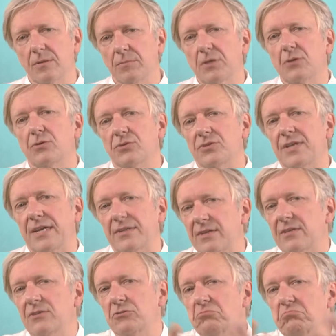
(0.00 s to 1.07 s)
because that
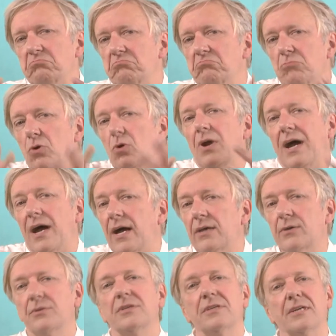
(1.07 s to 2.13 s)
is more high
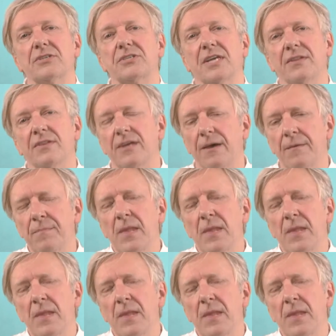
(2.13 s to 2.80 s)
on the agenda.